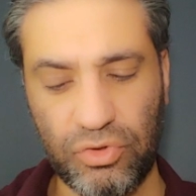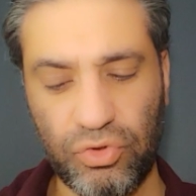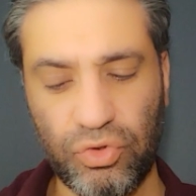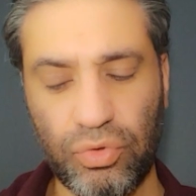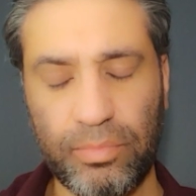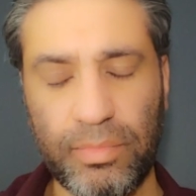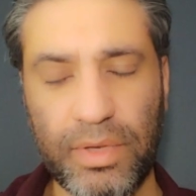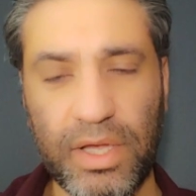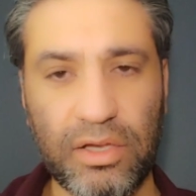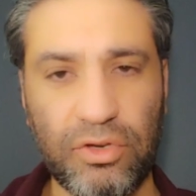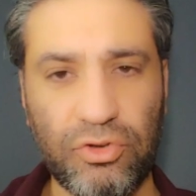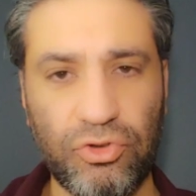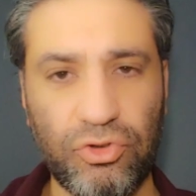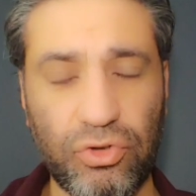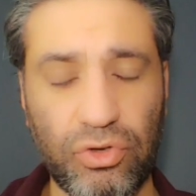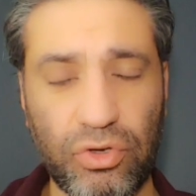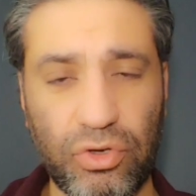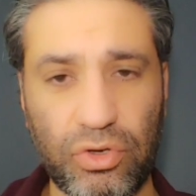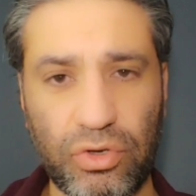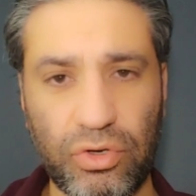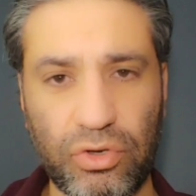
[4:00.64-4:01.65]
to make
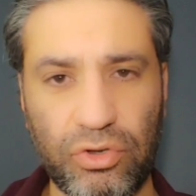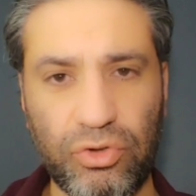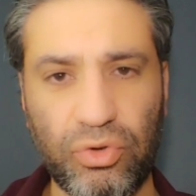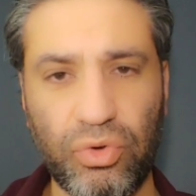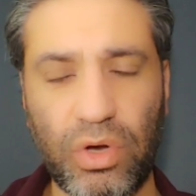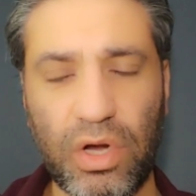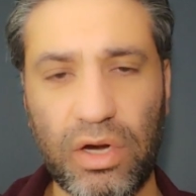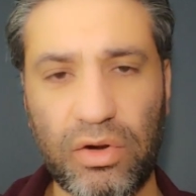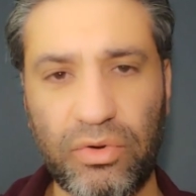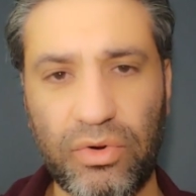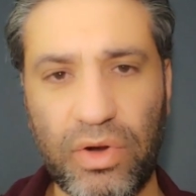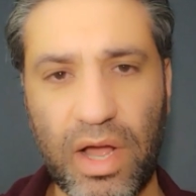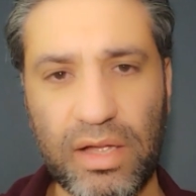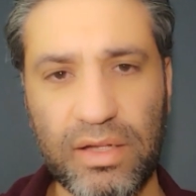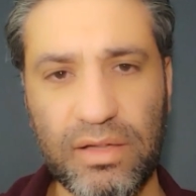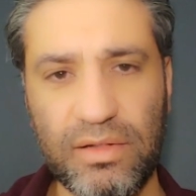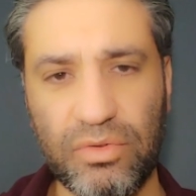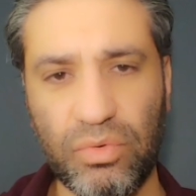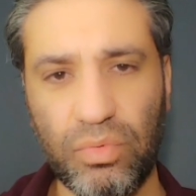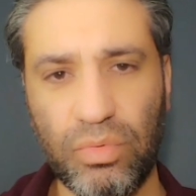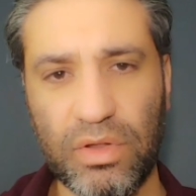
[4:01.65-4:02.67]
sure you are
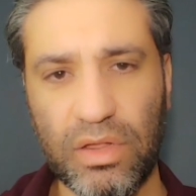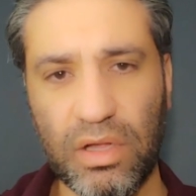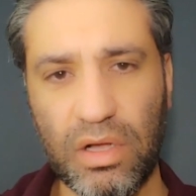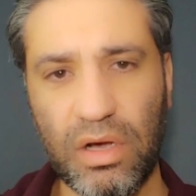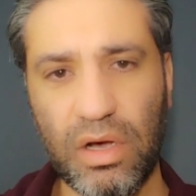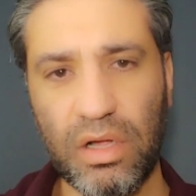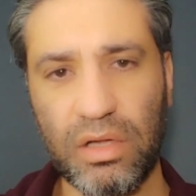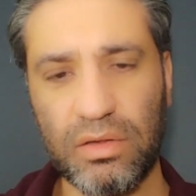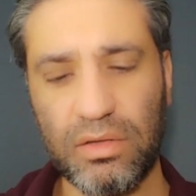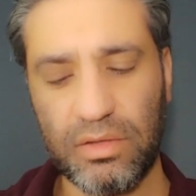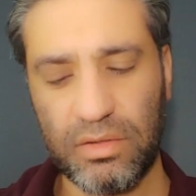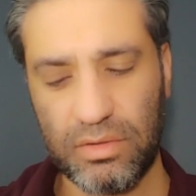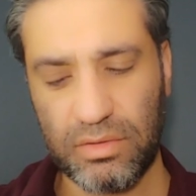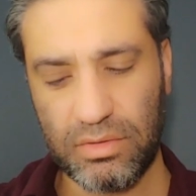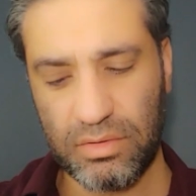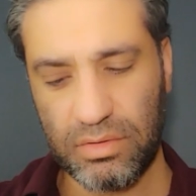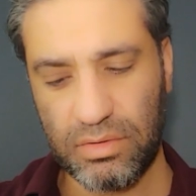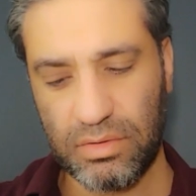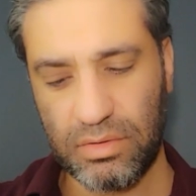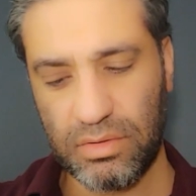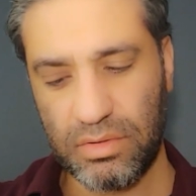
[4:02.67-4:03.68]
right with God.
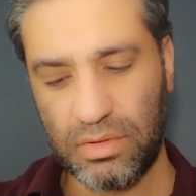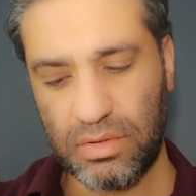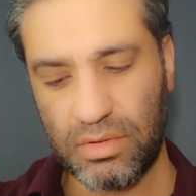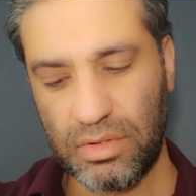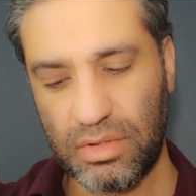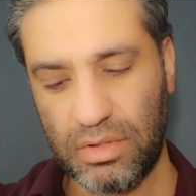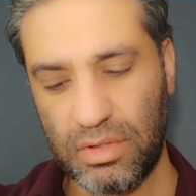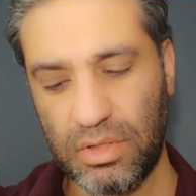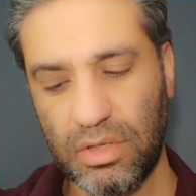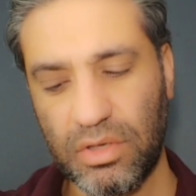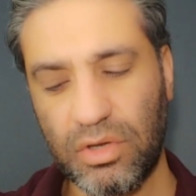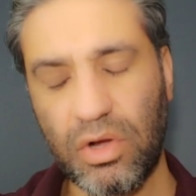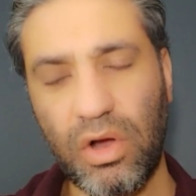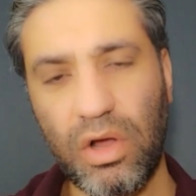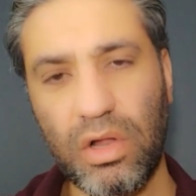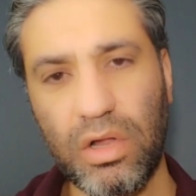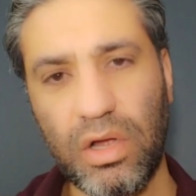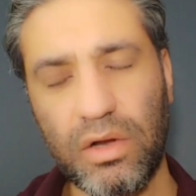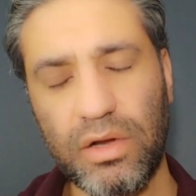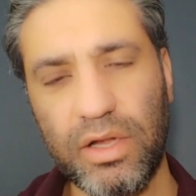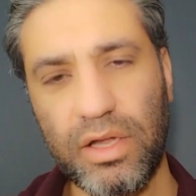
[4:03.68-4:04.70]

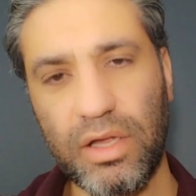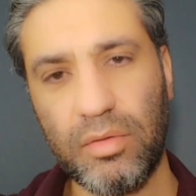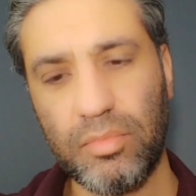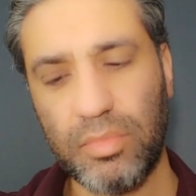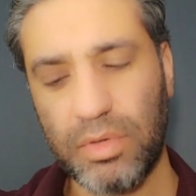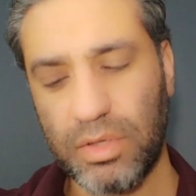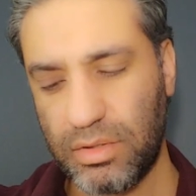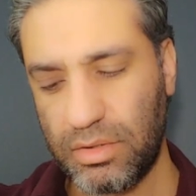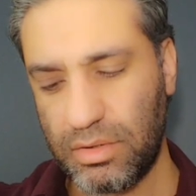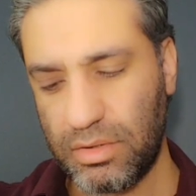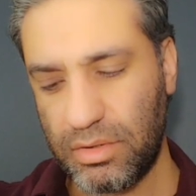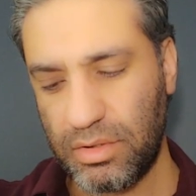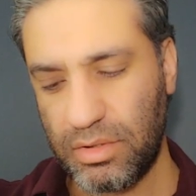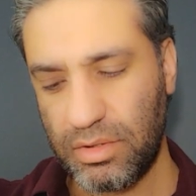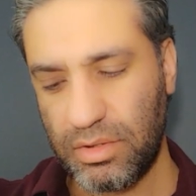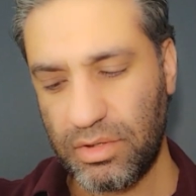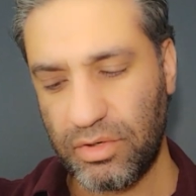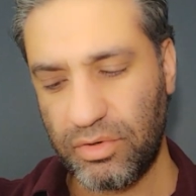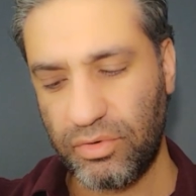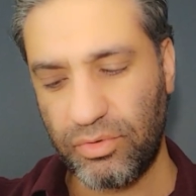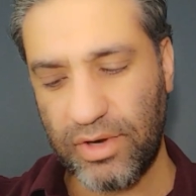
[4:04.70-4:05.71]
Call on Him.
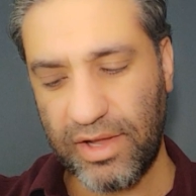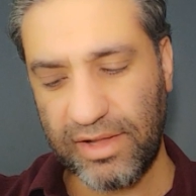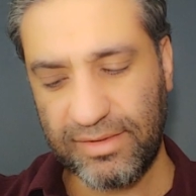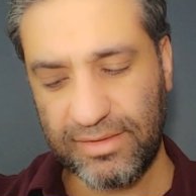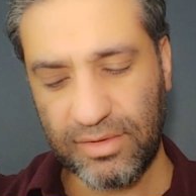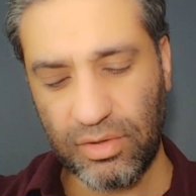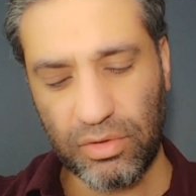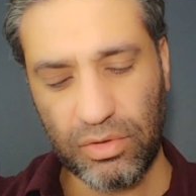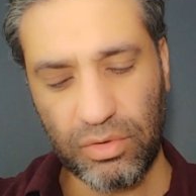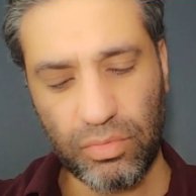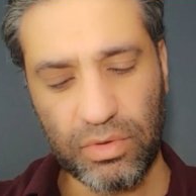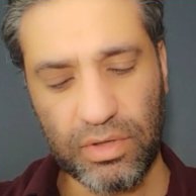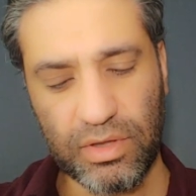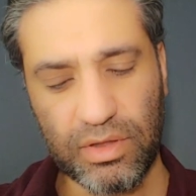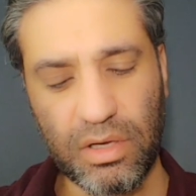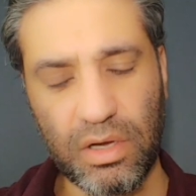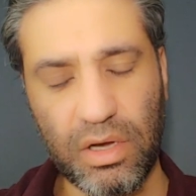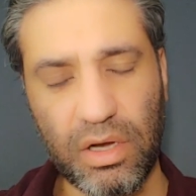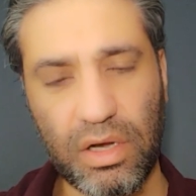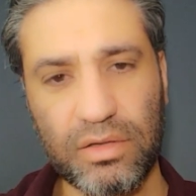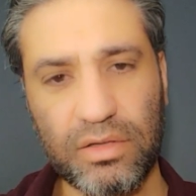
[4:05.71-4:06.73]
Wrestle with
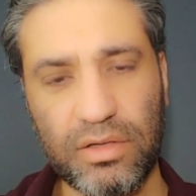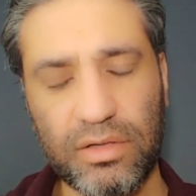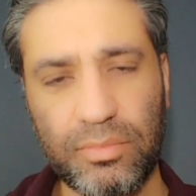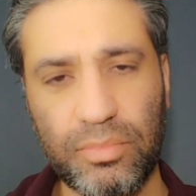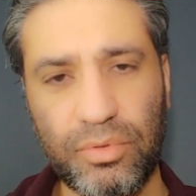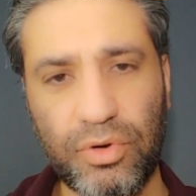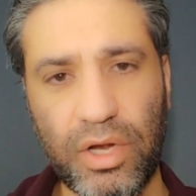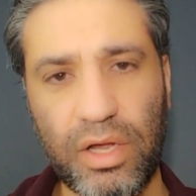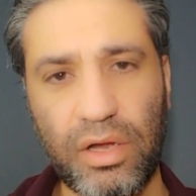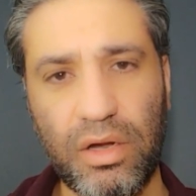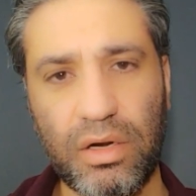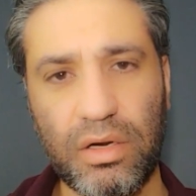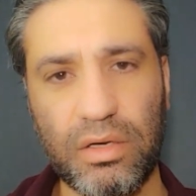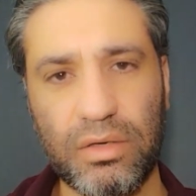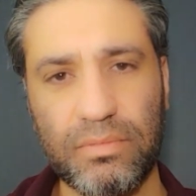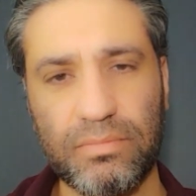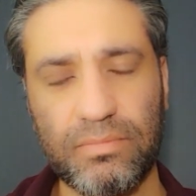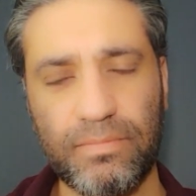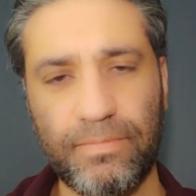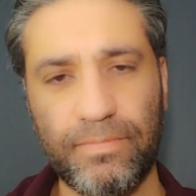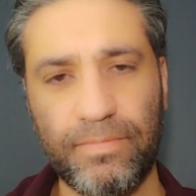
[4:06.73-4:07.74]
God in prayer.
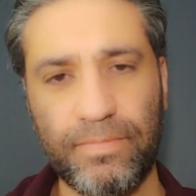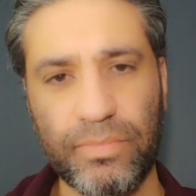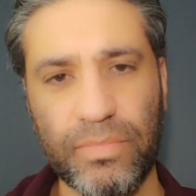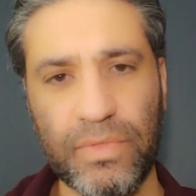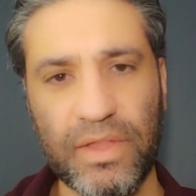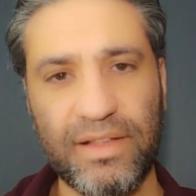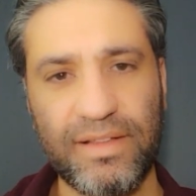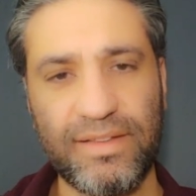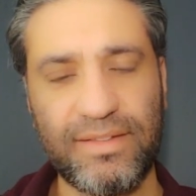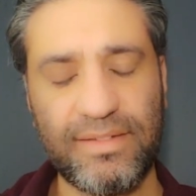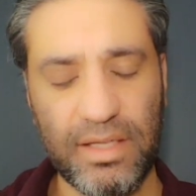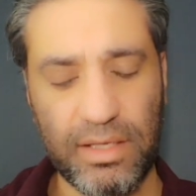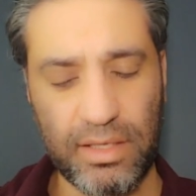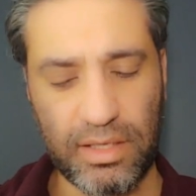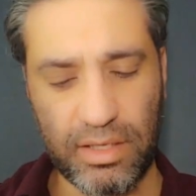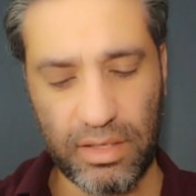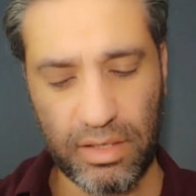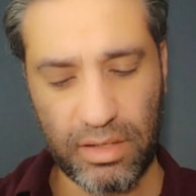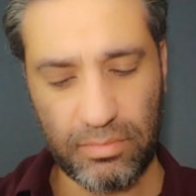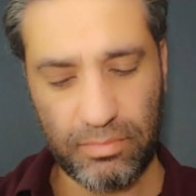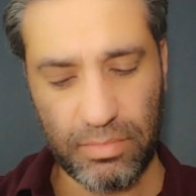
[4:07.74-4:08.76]
Seek
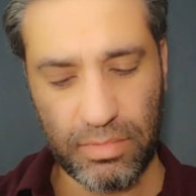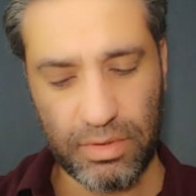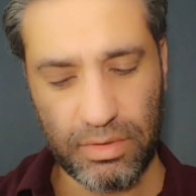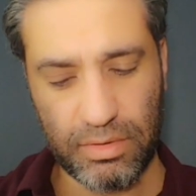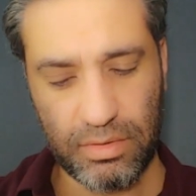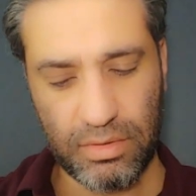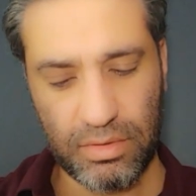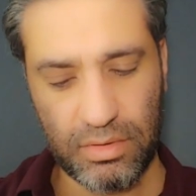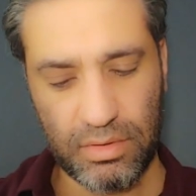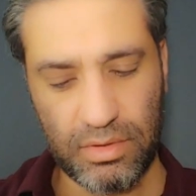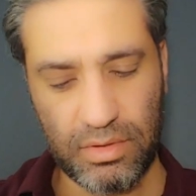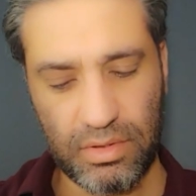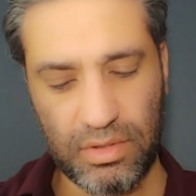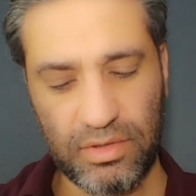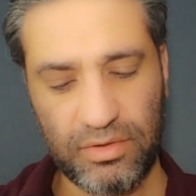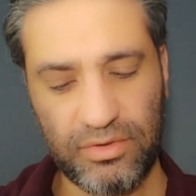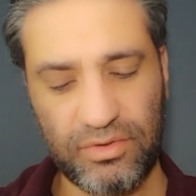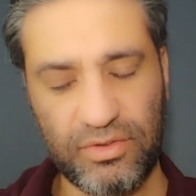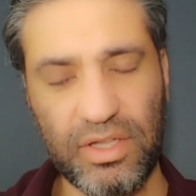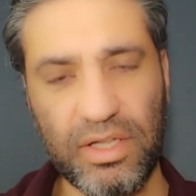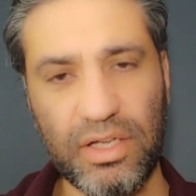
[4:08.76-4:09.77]
Him.
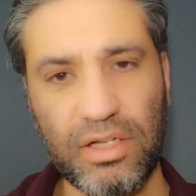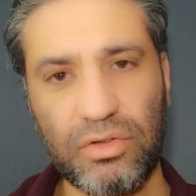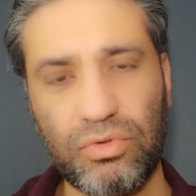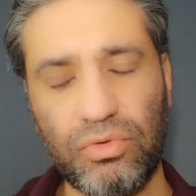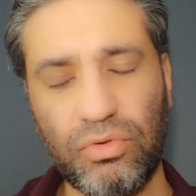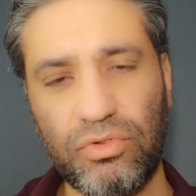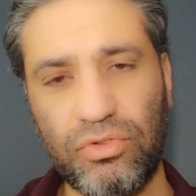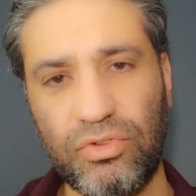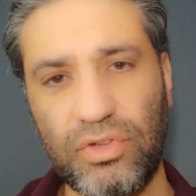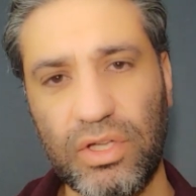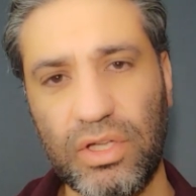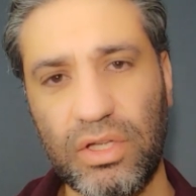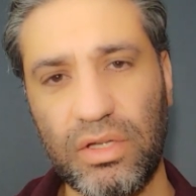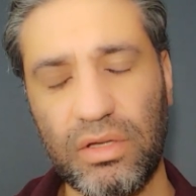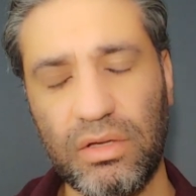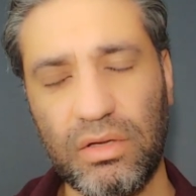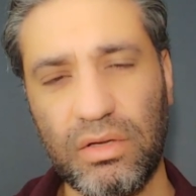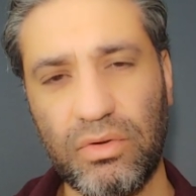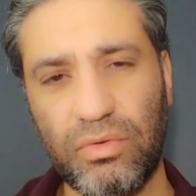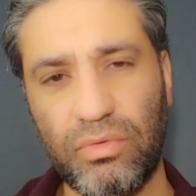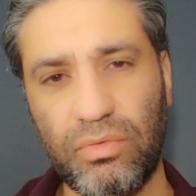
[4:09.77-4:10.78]
Seek to see
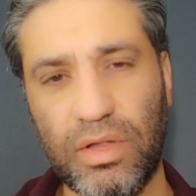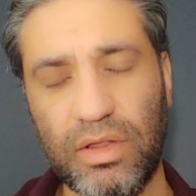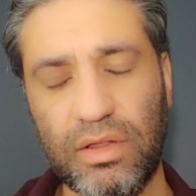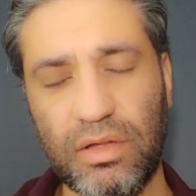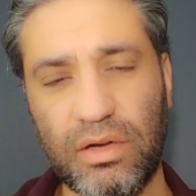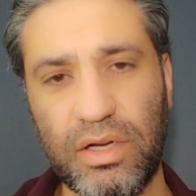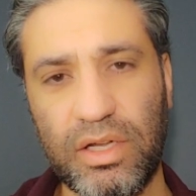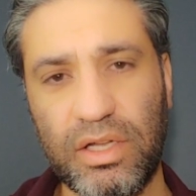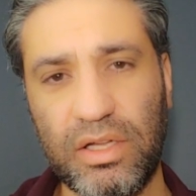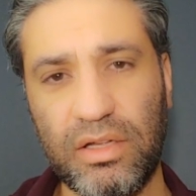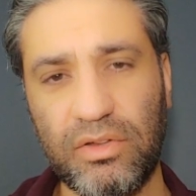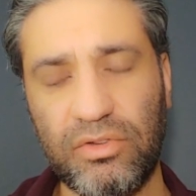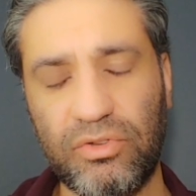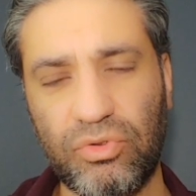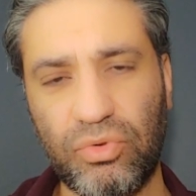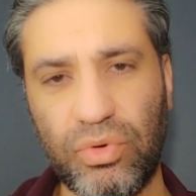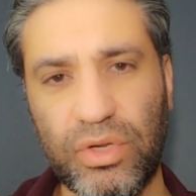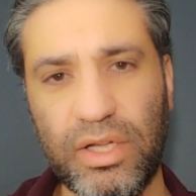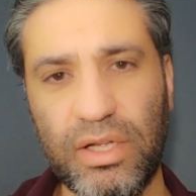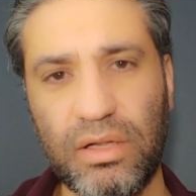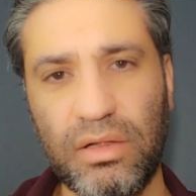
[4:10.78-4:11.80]
whether He is
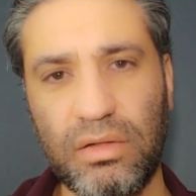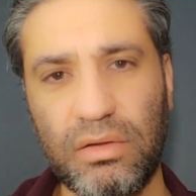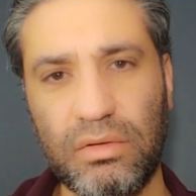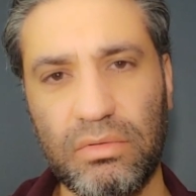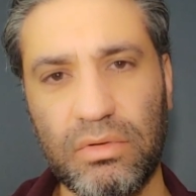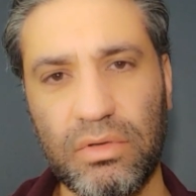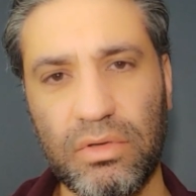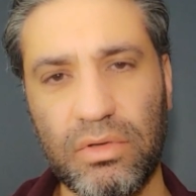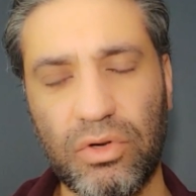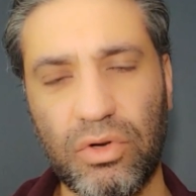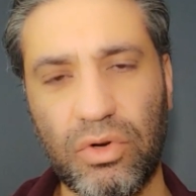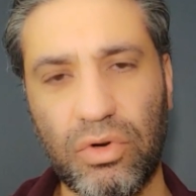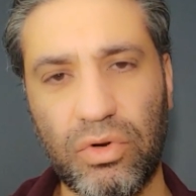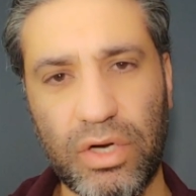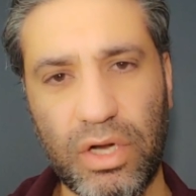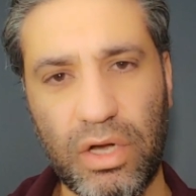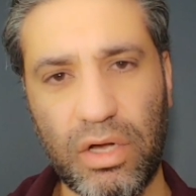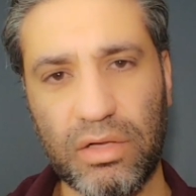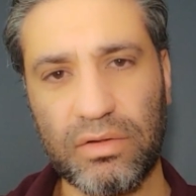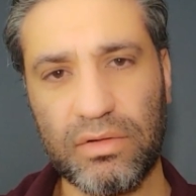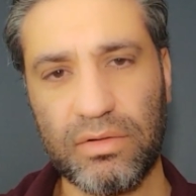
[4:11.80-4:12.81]
real or
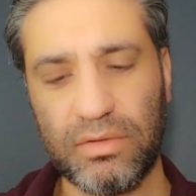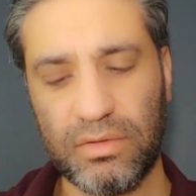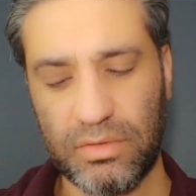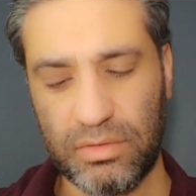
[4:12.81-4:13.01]
not.